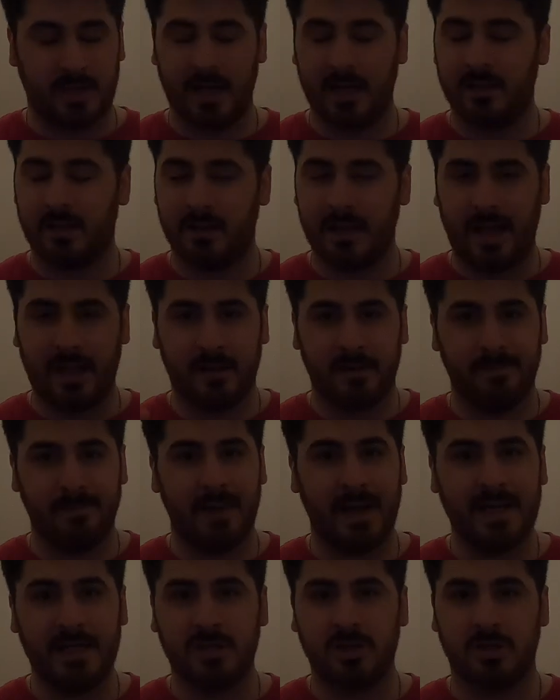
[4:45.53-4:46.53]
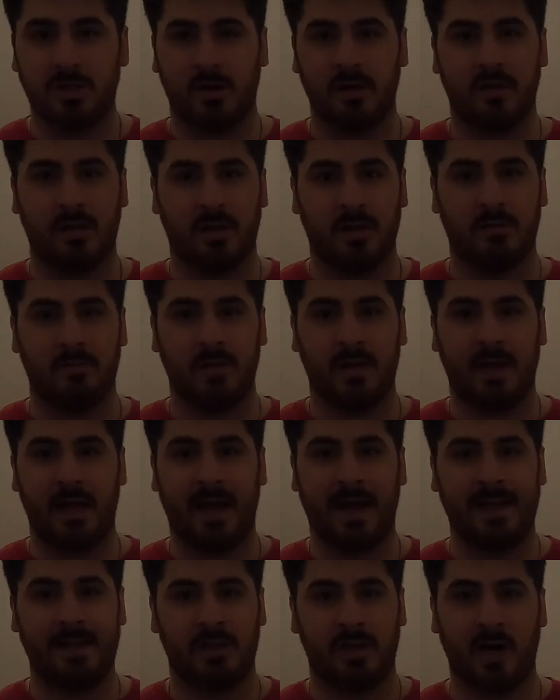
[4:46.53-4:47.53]
Get as many shots as we
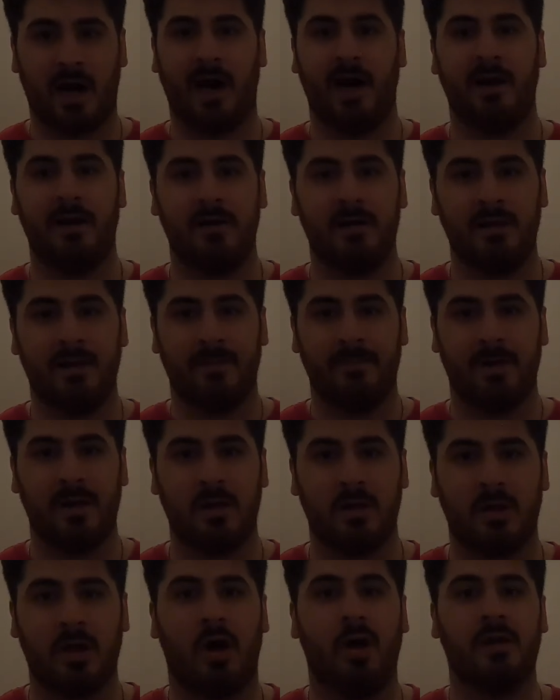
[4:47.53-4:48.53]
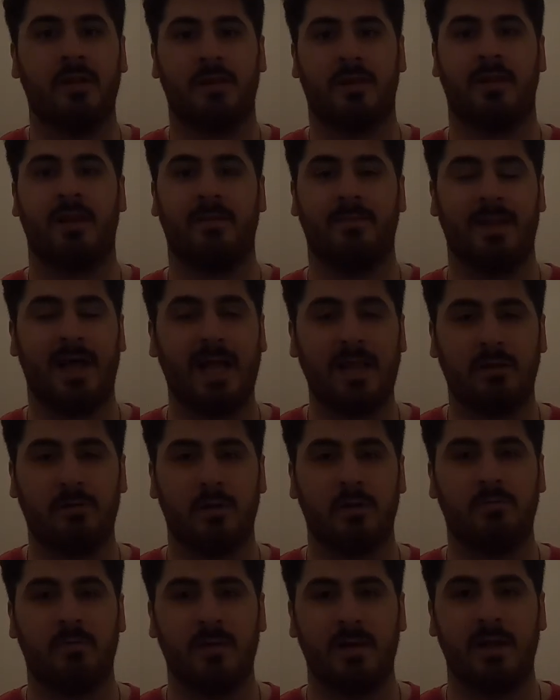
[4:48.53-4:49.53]
can, tire them, exhaust them. That's
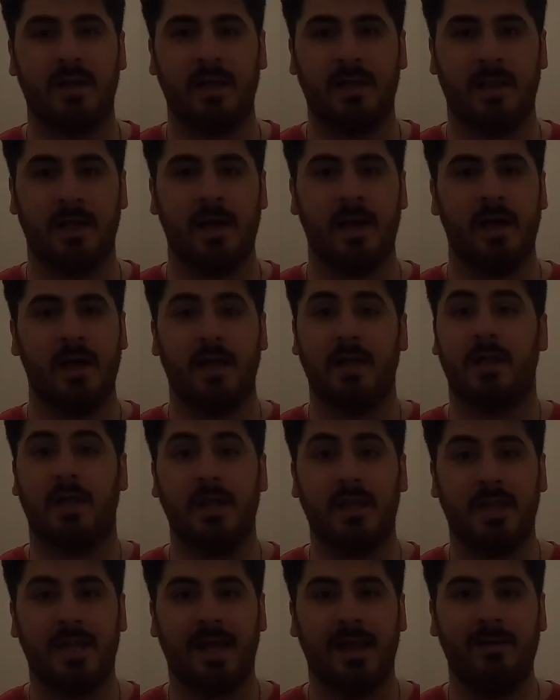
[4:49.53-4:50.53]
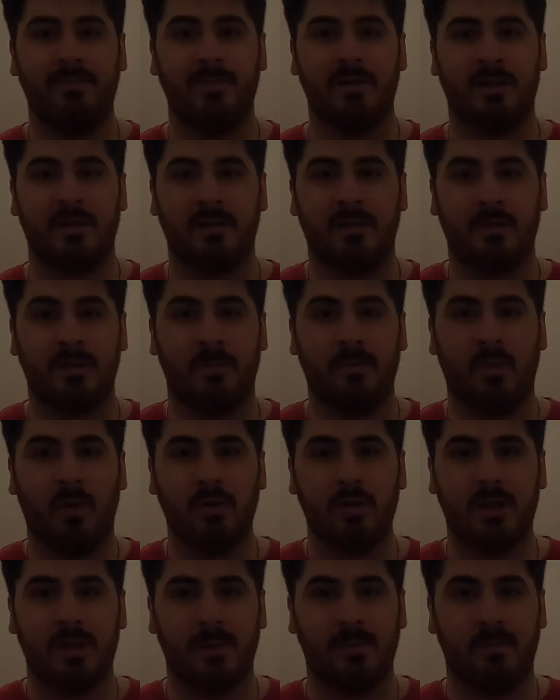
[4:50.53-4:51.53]
what we need. This game is the
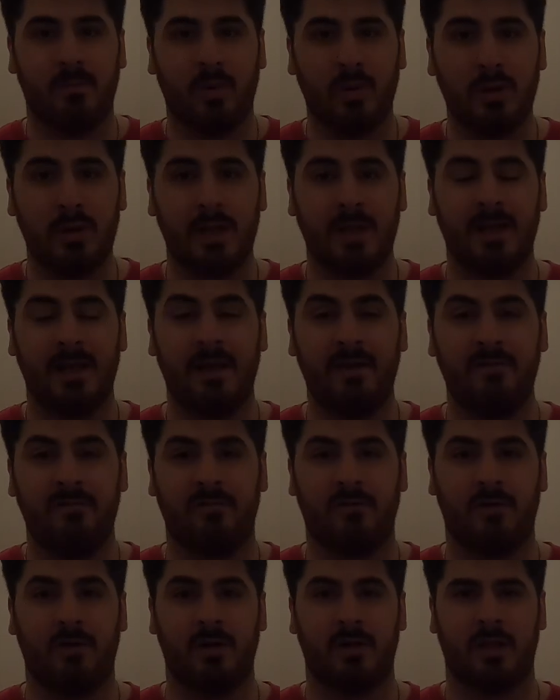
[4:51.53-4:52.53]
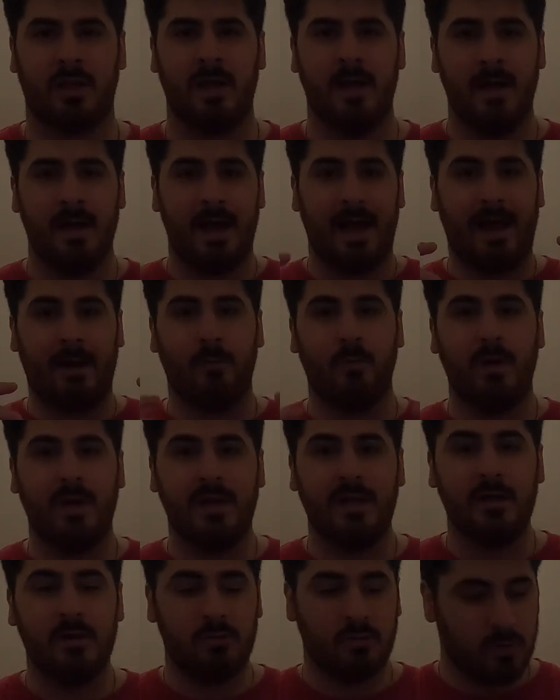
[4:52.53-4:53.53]
most important game for us, and we
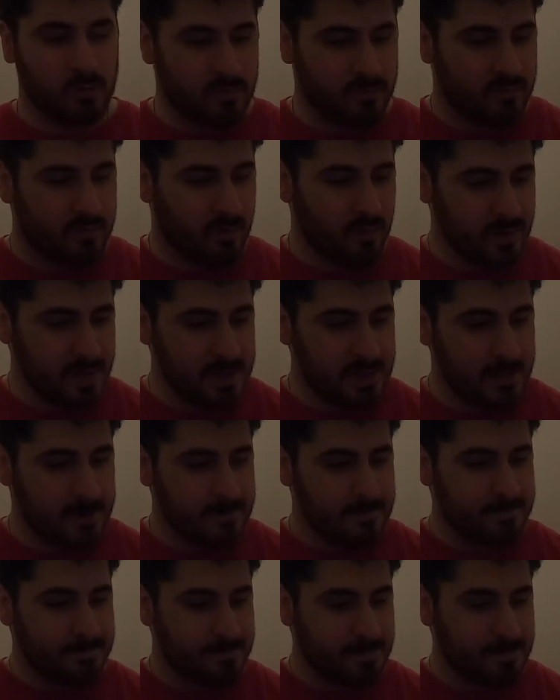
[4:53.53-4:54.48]
need to avoid